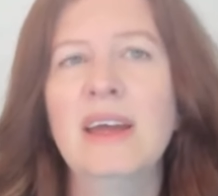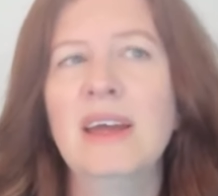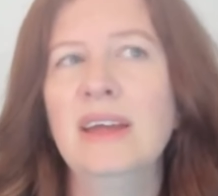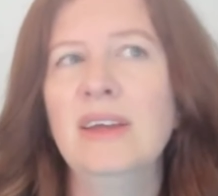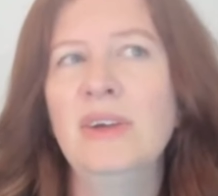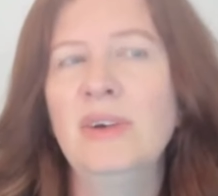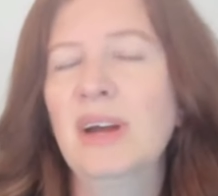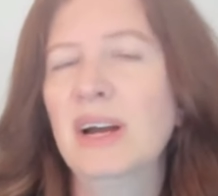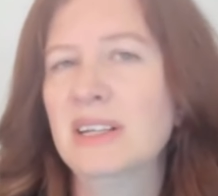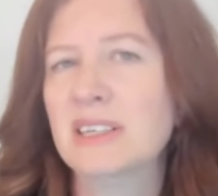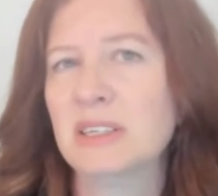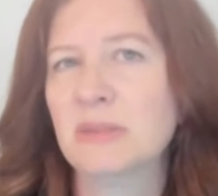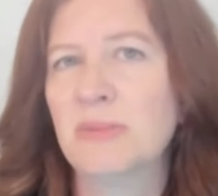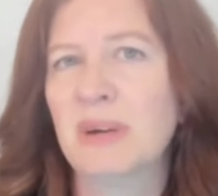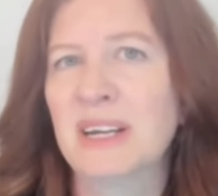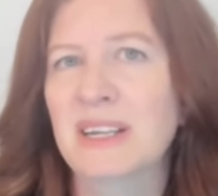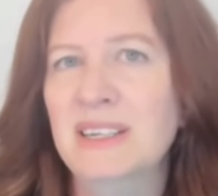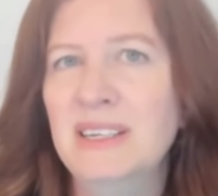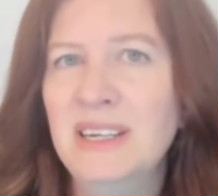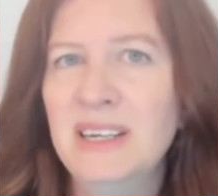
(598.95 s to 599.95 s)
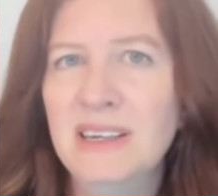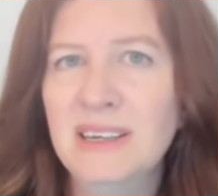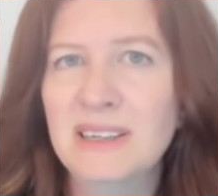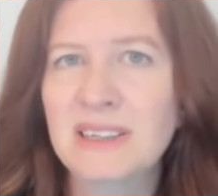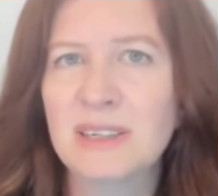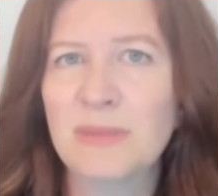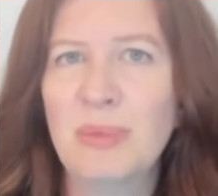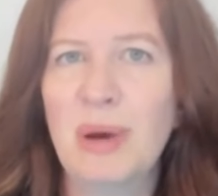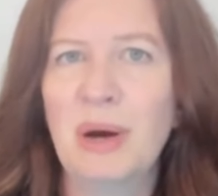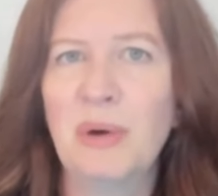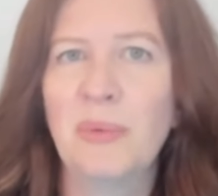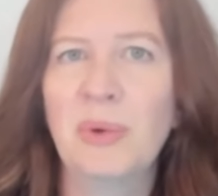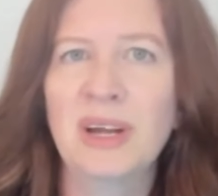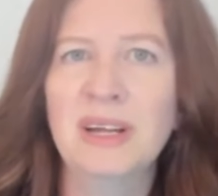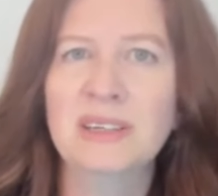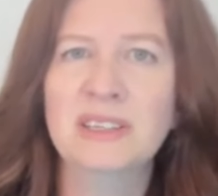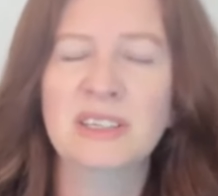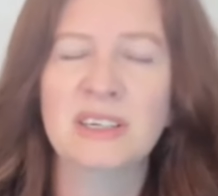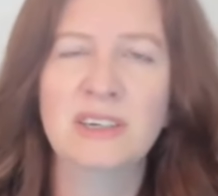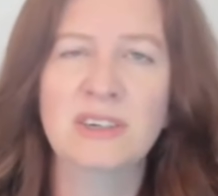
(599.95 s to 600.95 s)
You got some ideas about
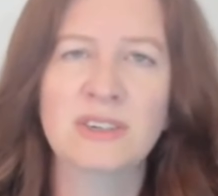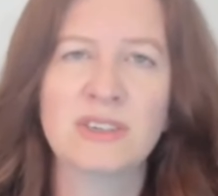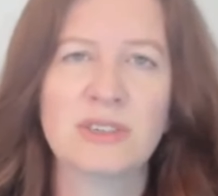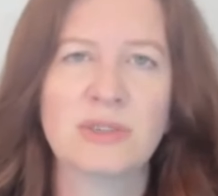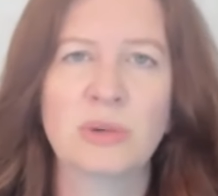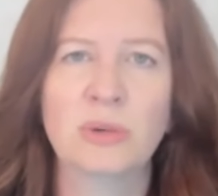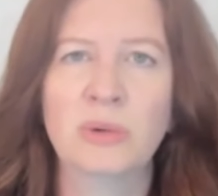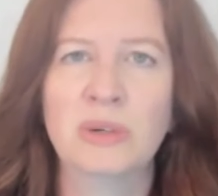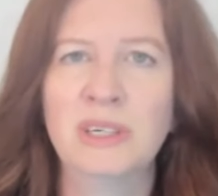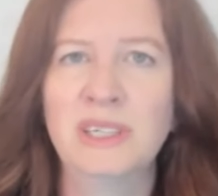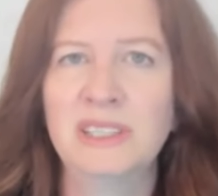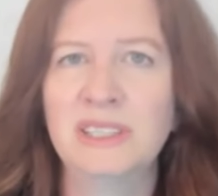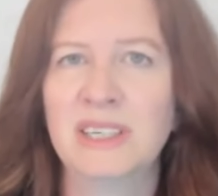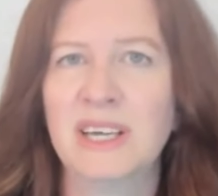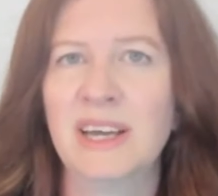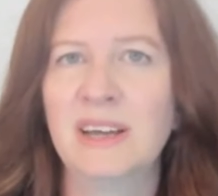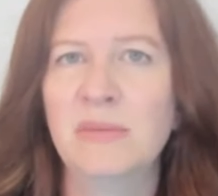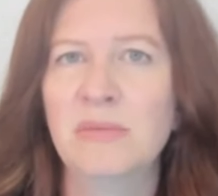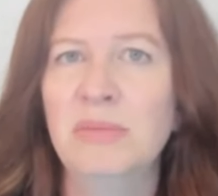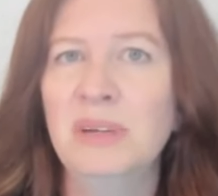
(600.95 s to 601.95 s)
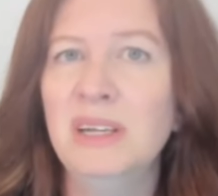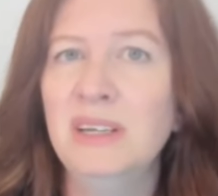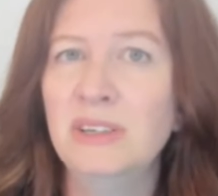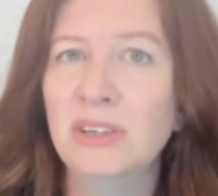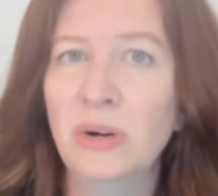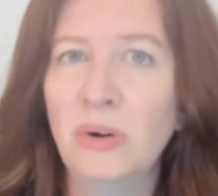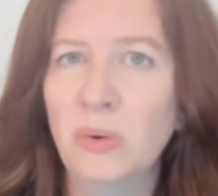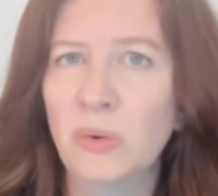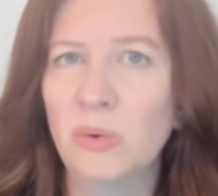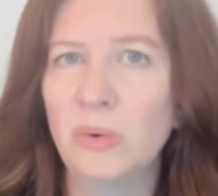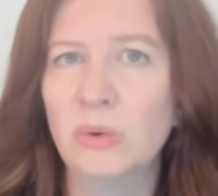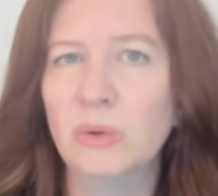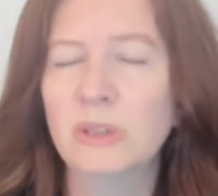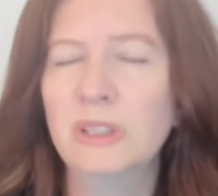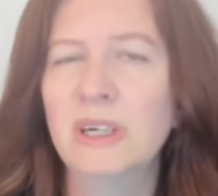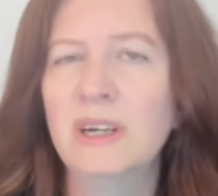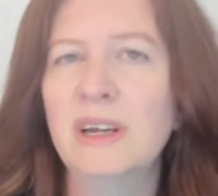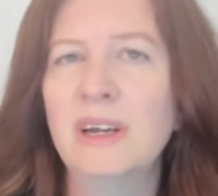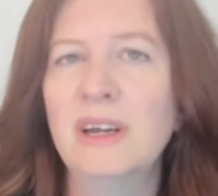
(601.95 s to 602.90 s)
ways that your stories can be told,